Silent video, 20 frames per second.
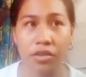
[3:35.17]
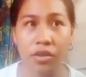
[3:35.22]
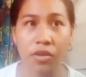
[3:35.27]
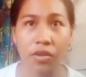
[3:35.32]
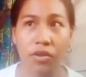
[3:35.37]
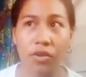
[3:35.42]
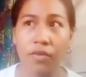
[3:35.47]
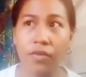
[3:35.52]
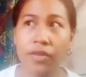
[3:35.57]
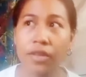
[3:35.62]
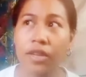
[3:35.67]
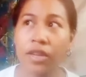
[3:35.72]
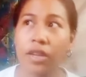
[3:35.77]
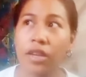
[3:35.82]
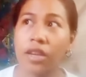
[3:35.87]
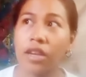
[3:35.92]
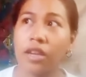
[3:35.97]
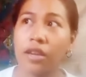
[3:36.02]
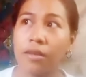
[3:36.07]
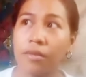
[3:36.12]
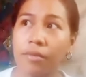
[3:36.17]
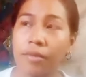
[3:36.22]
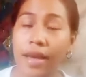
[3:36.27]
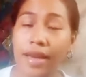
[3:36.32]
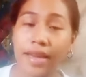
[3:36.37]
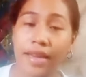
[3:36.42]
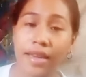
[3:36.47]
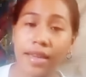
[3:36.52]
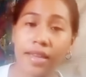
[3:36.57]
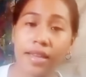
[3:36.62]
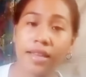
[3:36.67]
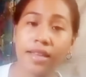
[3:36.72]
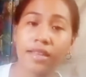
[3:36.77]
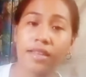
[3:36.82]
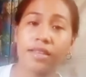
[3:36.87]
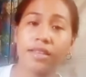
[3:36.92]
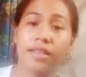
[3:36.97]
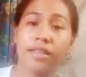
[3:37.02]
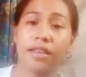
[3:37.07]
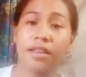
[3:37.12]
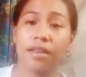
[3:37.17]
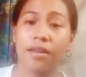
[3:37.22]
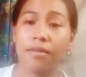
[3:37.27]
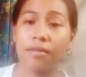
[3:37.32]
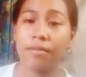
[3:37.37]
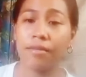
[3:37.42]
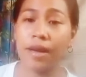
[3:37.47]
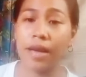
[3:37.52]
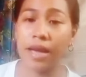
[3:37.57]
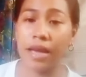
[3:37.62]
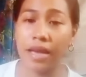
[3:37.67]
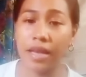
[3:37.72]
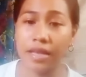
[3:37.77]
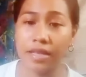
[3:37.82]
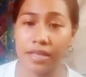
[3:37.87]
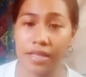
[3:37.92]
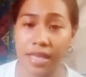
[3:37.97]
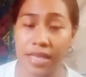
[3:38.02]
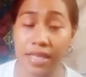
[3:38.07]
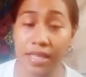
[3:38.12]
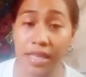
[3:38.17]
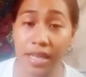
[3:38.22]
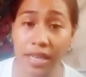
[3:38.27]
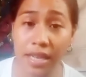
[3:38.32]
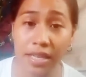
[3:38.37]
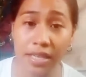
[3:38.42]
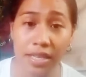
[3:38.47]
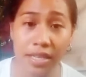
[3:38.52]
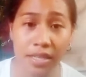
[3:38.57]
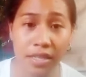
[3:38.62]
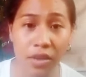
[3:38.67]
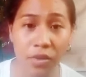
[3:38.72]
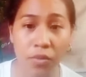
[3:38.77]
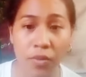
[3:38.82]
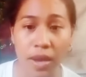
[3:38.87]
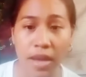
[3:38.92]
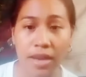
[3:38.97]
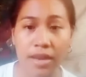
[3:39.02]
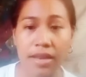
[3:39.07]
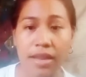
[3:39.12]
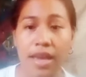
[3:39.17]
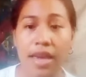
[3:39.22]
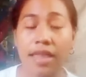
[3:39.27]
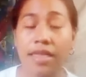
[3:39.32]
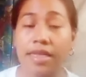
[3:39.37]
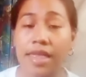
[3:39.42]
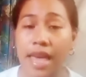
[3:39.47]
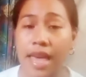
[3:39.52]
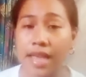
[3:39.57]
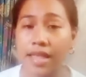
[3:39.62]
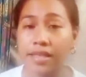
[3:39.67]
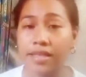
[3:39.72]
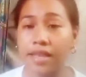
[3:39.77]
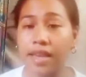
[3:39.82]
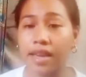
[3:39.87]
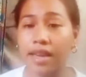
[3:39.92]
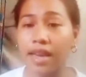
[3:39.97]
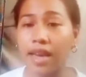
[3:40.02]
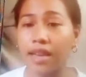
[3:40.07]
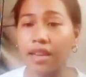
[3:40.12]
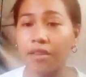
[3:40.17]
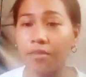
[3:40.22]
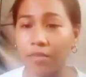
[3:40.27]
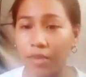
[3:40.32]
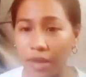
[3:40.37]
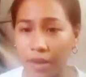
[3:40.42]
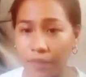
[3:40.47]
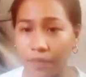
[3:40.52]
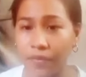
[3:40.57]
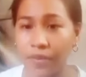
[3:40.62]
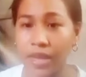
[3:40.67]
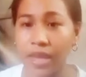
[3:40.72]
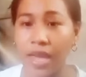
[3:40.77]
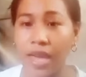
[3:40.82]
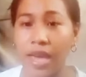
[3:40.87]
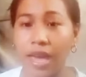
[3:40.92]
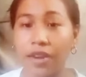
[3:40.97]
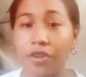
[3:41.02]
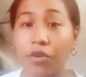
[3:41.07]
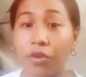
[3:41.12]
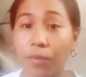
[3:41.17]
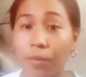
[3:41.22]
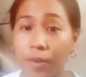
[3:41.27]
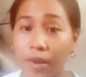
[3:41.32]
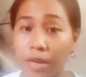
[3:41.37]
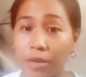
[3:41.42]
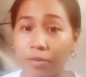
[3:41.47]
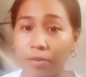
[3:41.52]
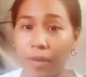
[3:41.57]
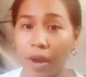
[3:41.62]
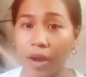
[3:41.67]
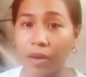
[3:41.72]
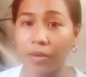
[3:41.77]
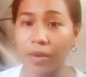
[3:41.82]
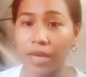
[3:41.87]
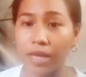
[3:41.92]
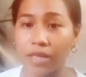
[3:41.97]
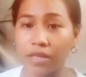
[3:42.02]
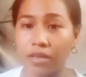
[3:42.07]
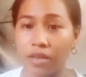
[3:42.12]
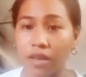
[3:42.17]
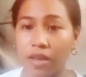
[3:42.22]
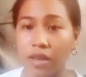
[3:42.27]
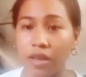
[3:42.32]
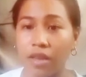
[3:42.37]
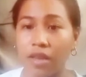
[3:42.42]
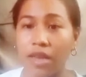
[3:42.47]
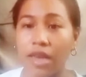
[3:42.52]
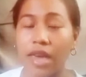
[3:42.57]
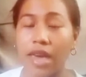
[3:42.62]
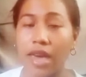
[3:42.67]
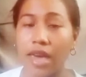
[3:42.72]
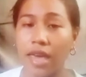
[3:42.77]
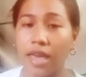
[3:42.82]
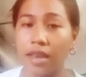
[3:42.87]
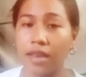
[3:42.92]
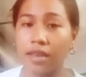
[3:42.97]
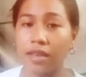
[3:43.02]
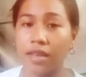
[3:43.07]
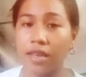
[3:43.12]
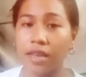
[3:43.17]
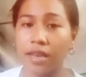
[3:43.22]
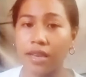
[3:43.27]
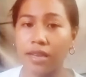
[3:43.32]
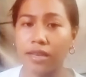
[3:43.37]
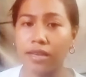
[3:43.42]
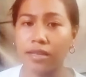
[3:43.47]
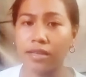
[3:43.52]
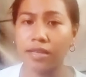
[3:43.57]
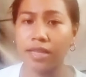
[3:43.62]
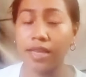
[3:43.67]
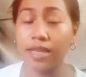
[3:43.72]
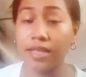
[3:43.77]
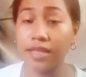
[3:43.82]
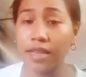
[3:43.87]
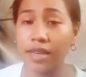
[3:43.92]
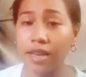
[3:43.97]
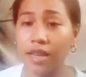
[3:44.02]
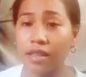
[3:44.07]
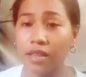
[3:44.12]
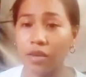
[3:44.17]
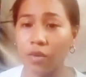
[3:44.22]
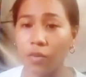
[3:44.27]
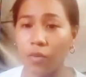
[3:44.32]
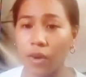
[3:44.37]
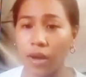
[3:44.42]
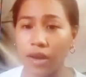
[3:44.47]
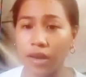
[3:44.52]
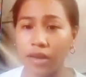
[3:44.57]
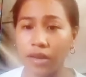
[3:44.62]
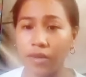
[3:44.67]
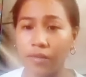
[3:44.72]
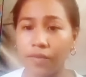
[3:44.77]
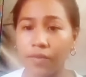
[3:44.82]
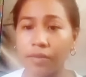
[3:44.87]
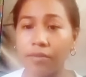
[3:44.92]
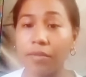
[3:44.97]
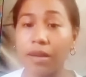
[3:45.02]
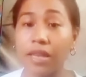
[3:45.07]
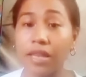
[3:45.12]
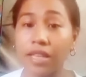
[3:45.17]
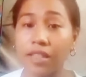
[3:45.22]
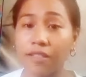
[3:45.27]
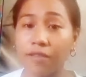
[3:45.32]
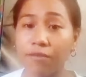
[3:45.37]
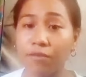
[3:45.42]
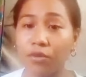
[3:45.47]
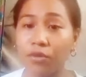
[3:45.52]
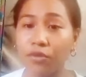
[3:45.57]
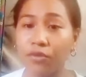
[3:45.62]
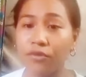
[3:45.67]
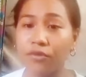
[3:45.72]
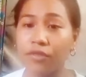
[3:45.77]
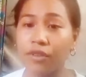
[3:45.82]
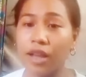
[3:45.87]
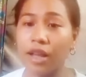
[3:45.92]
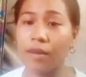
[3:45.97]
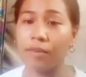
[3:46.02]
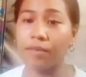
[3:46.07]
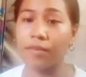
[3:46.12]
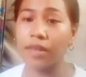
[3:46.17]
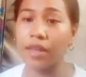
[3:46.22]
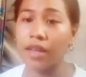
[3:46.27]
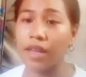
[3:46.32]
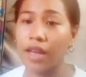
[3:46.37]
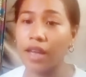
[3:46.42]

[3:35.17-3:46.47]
So by 1661, a dance academy had opened in Paris, and in 1681, ballet moved from